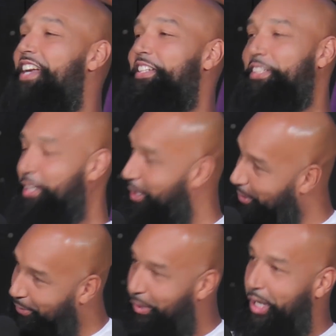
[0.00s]
just, you
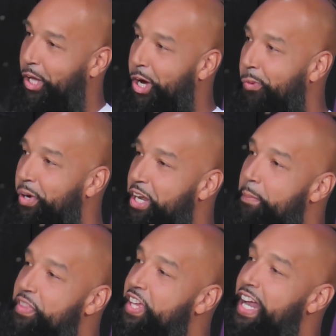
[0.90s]
know, went along with it.
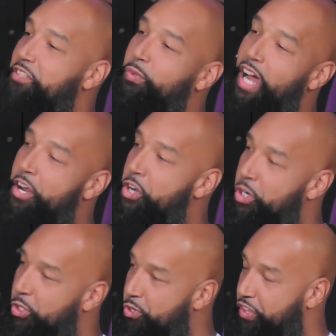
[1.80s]
But then that's when I
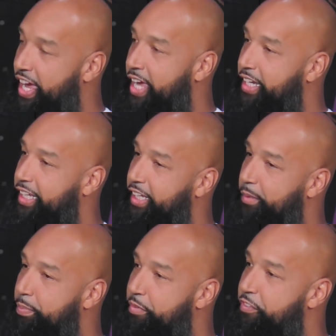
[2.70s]
knew that
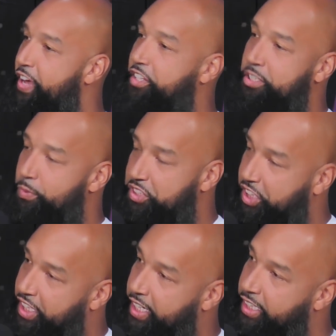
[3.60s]
perfection was
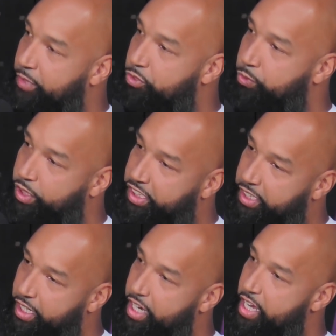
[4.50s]
key, and he was really
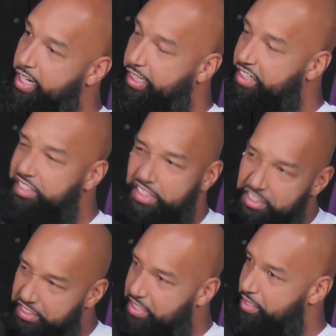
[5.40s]

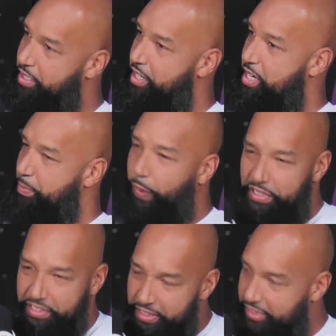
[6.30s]
consistent,
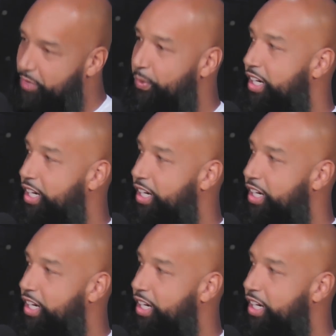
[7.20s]
persistent with